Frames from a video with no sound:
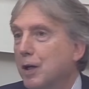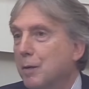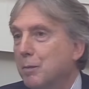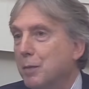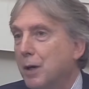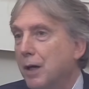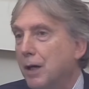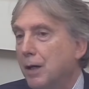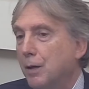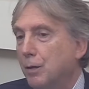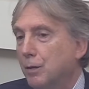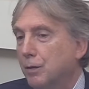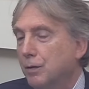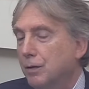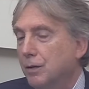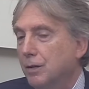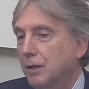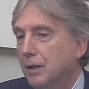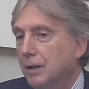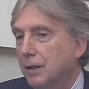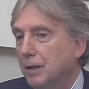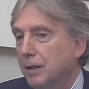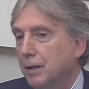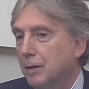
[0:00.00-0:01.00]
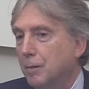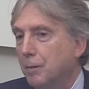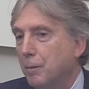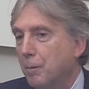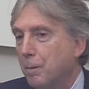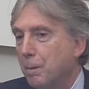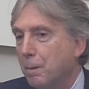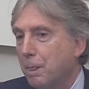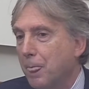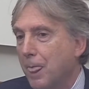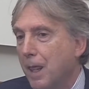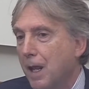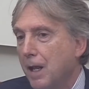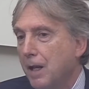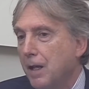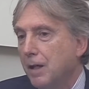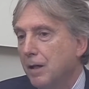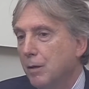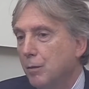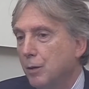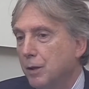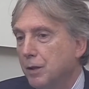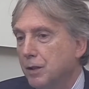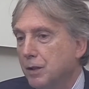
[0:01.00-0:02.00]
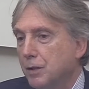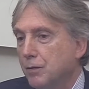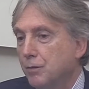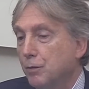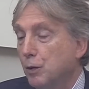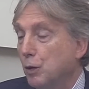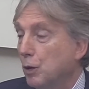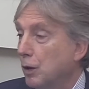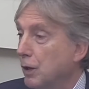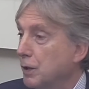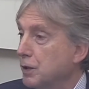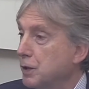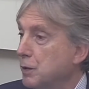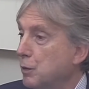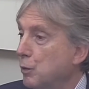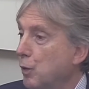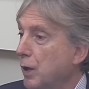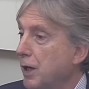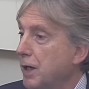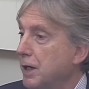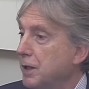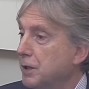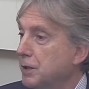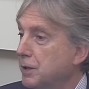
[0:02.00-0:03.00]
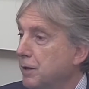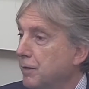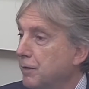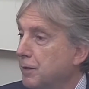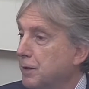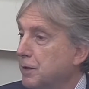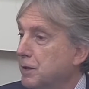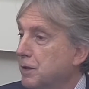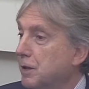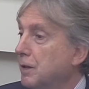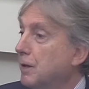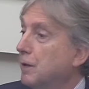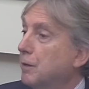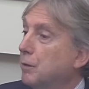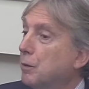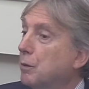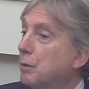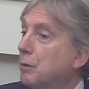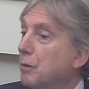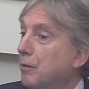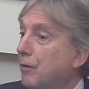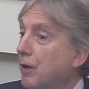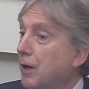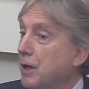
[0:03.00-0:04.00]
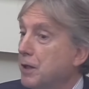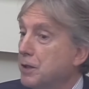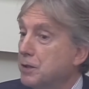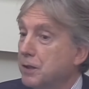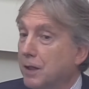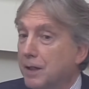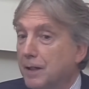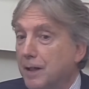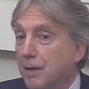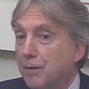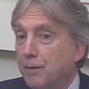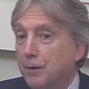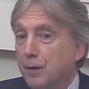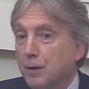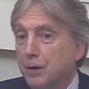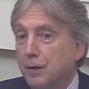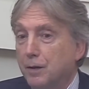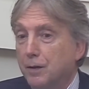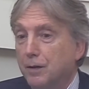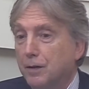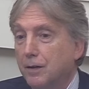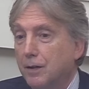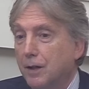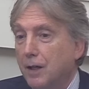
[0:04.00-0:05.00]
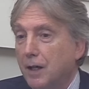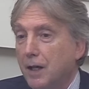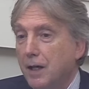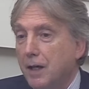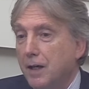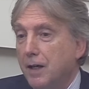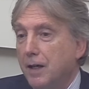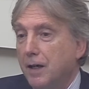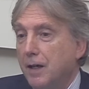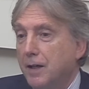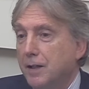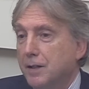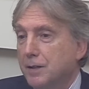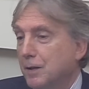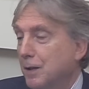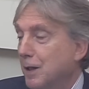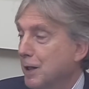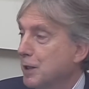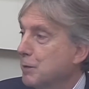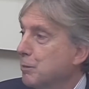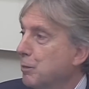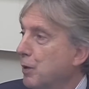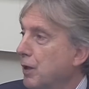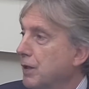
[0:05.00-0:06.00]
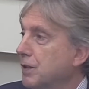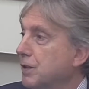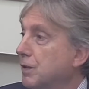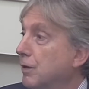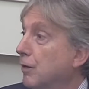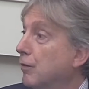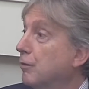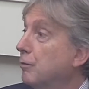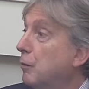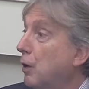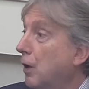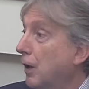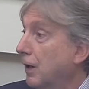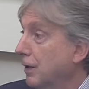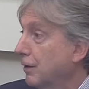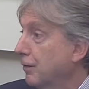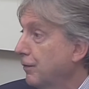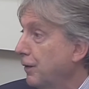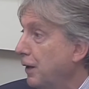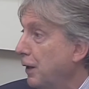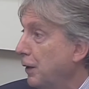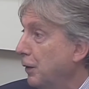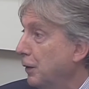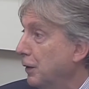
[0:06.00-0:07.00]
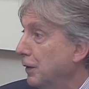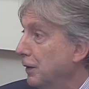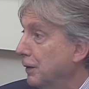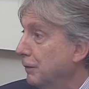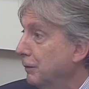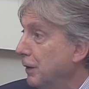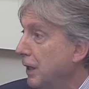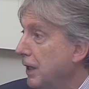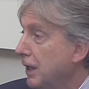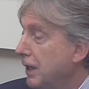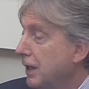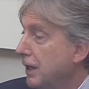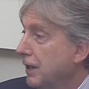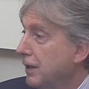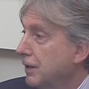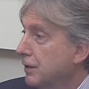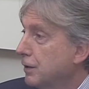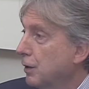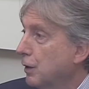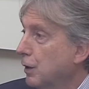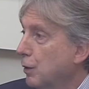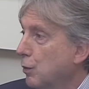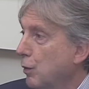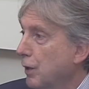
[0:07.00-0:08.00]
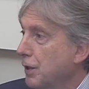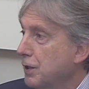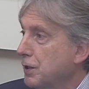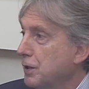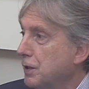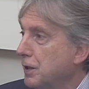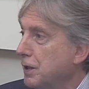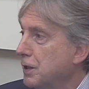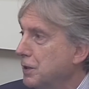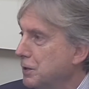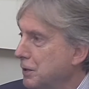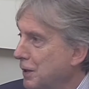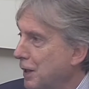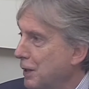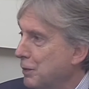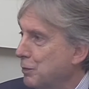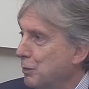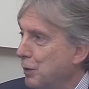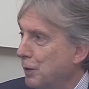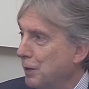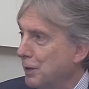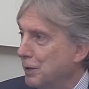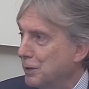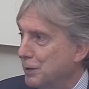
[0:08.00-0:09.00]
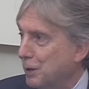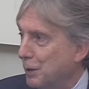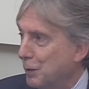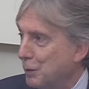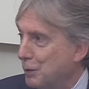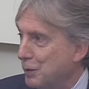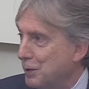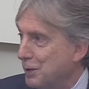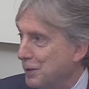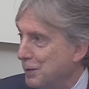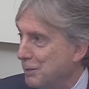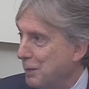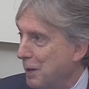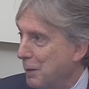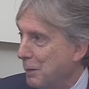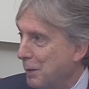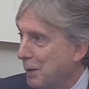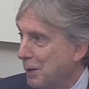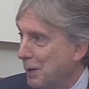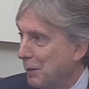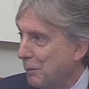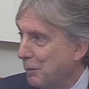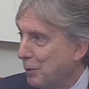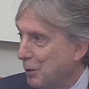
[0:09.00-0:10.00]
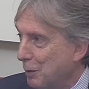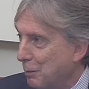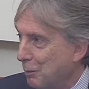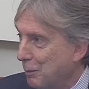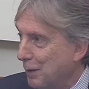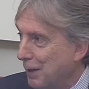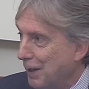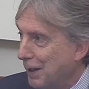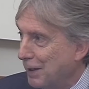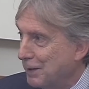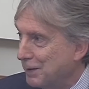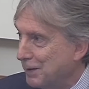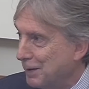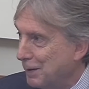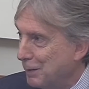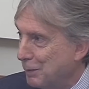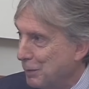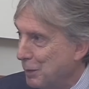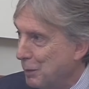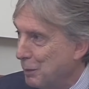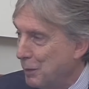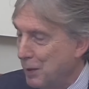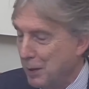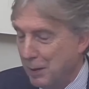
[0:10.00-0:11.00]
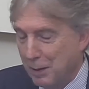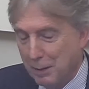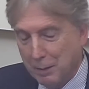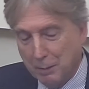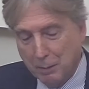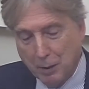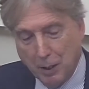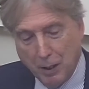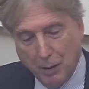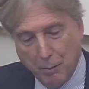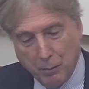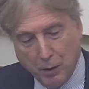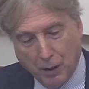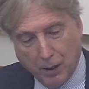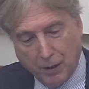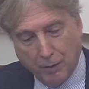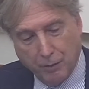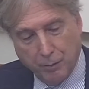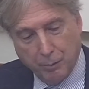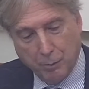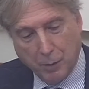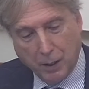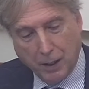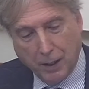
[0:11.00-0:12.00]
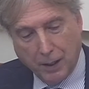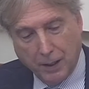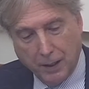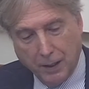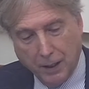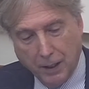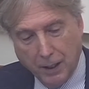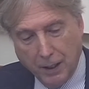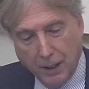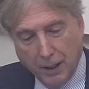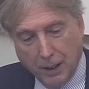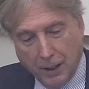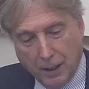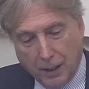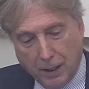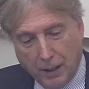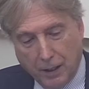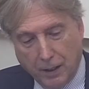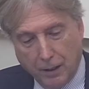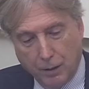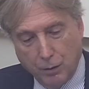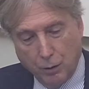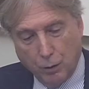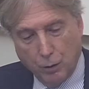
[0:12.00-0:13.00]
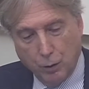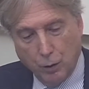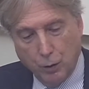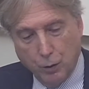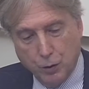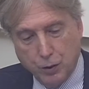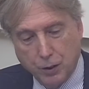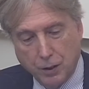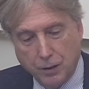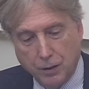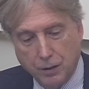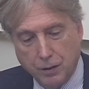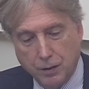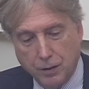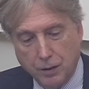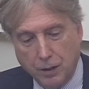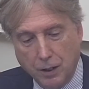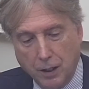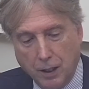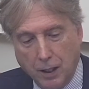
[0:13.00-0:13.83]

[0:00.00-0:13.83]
about, which is food loss and waste, if it's in very significant, is an expression of market failure. So the question is, and that's where the solutions may become complex, and it will be part of my conclusions,